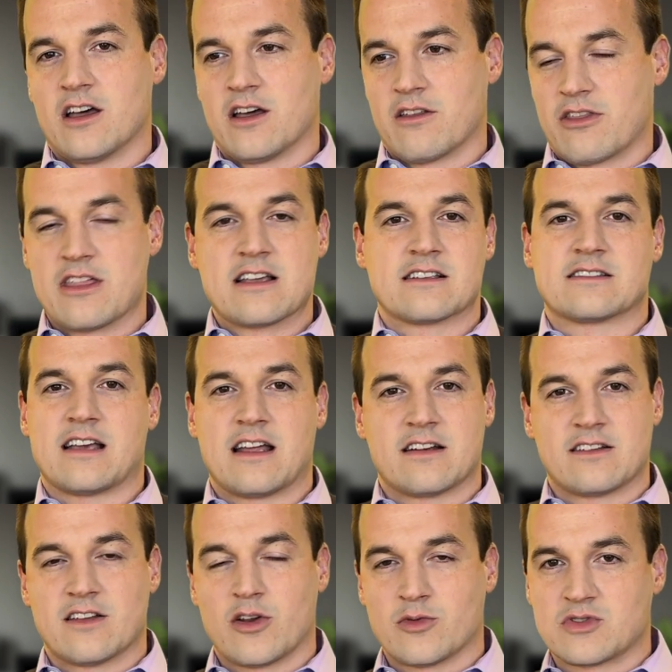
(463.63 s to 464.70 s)
things that
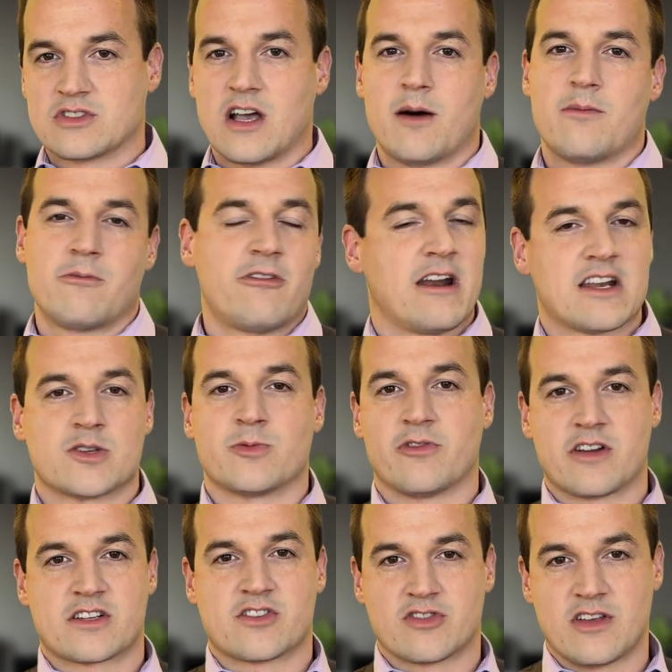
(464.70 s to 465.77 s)
some financial
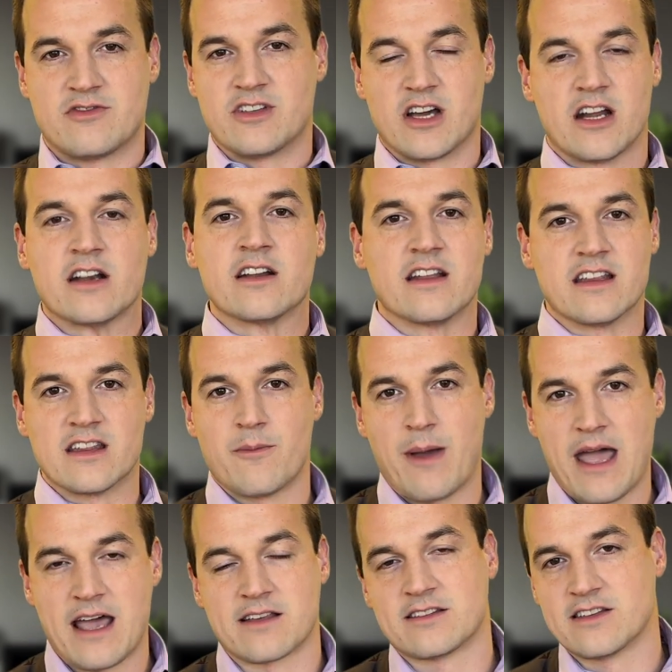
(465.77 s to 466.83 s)
professionals have done in the
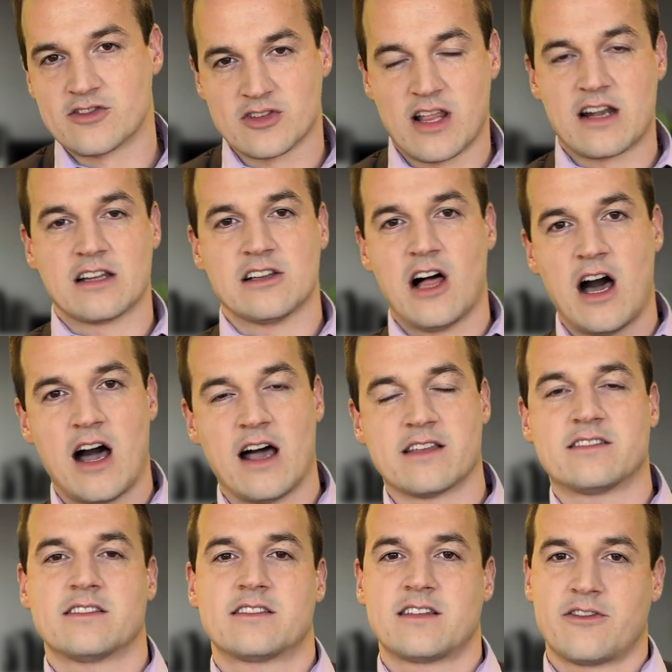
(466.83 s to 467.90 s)
past, and there's a lot of
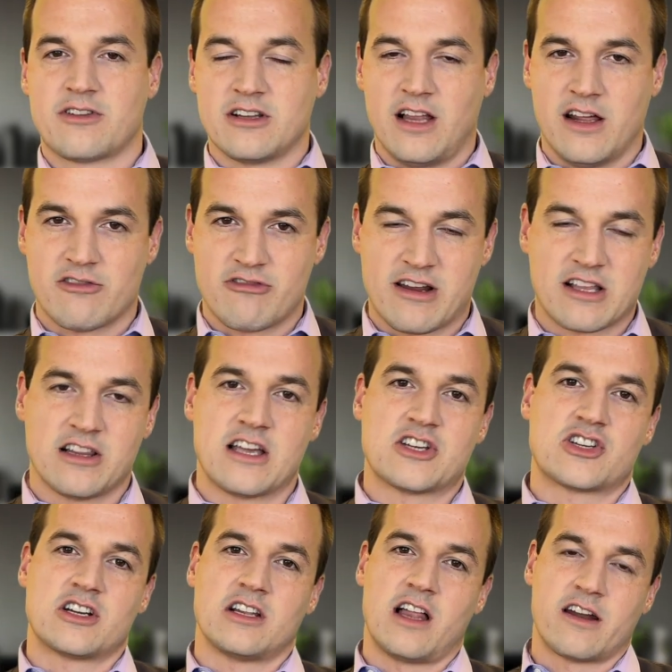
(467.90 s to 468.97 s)
laws and stuff, and a lot of
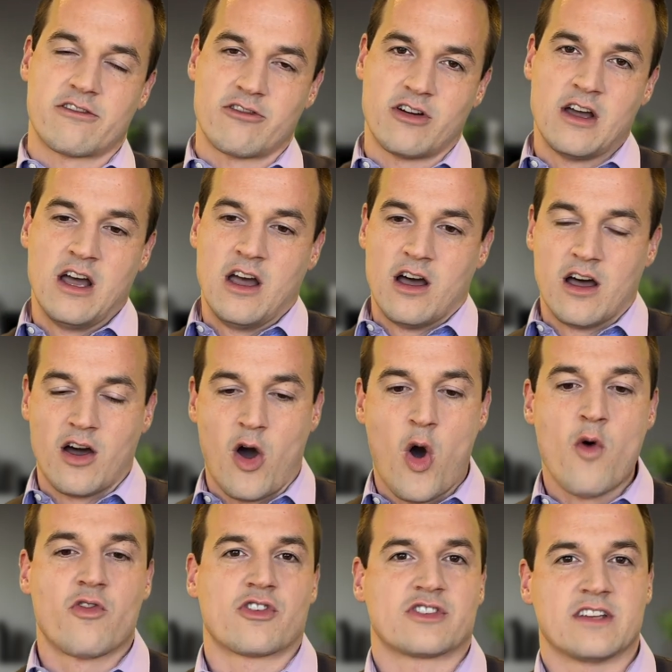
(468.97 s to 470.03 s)
regulation, a lot of
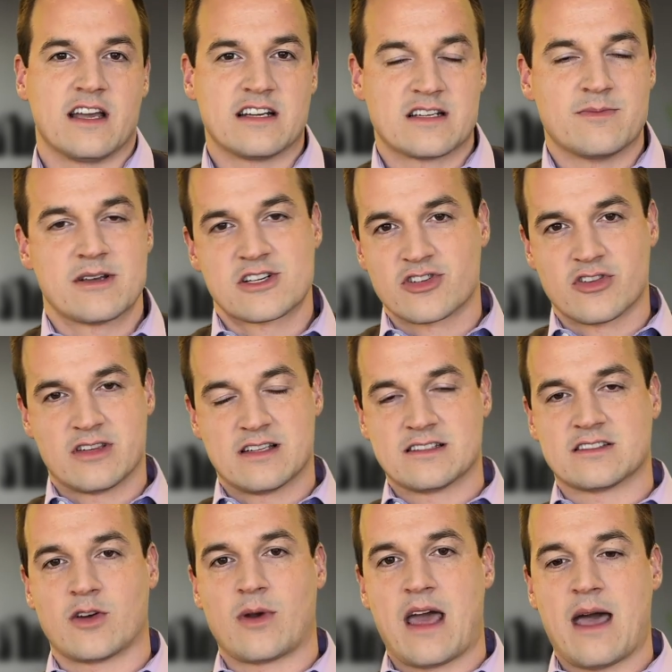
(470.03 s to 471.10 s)
oversight to make sure these things
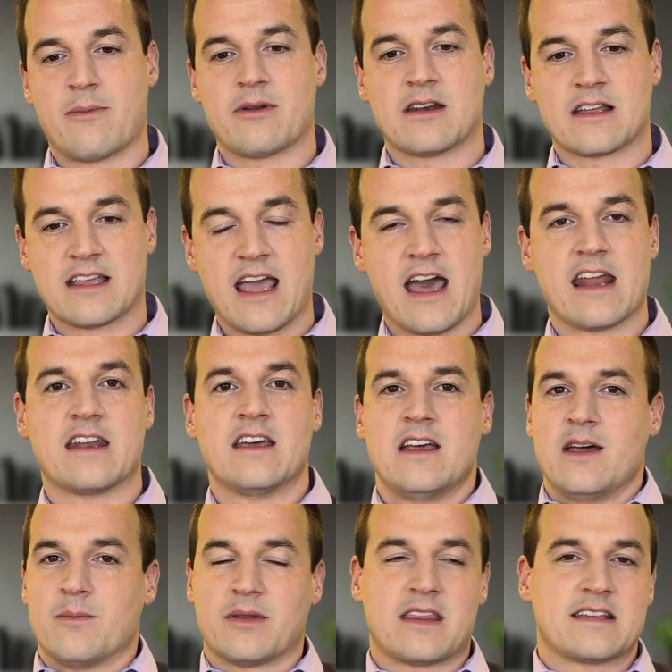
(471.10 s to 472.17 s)
don't happen again,
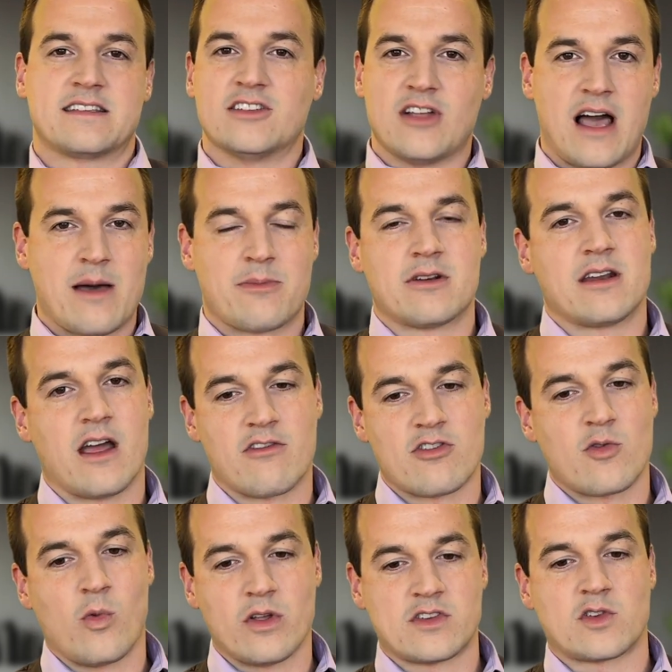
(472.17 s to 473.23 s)
but they still happen every
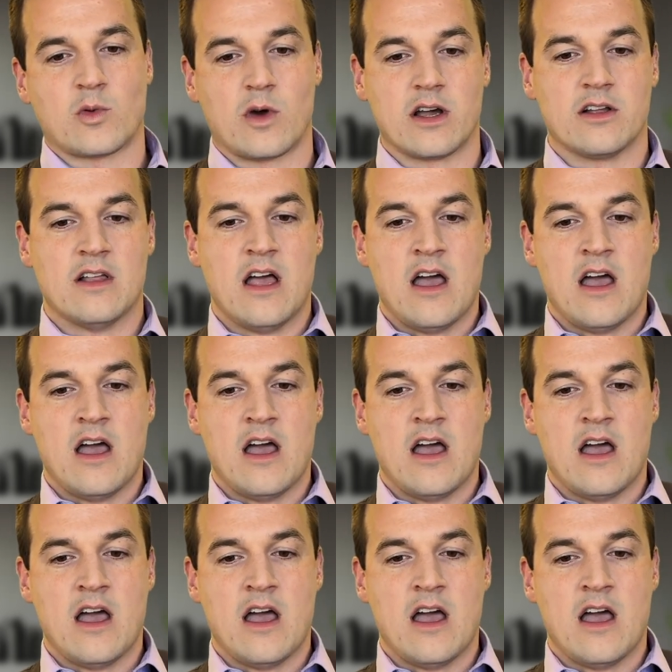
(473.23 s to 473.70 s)
once in a while.